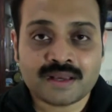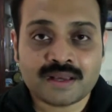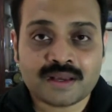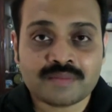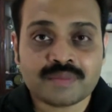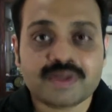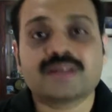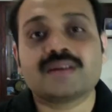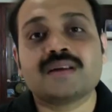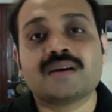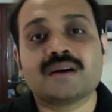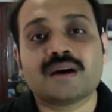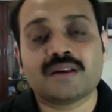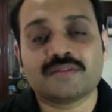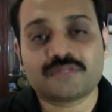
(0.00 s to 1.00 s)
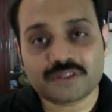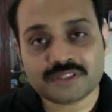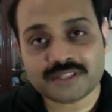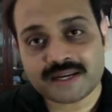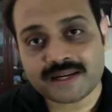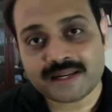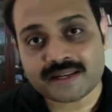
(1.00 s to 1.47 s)
But
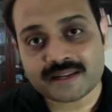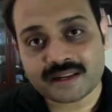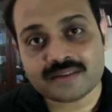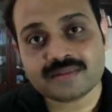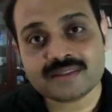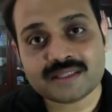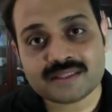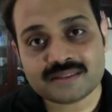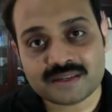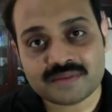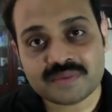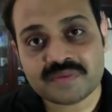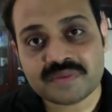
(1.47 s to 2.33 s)
unfortunately, none of these streaming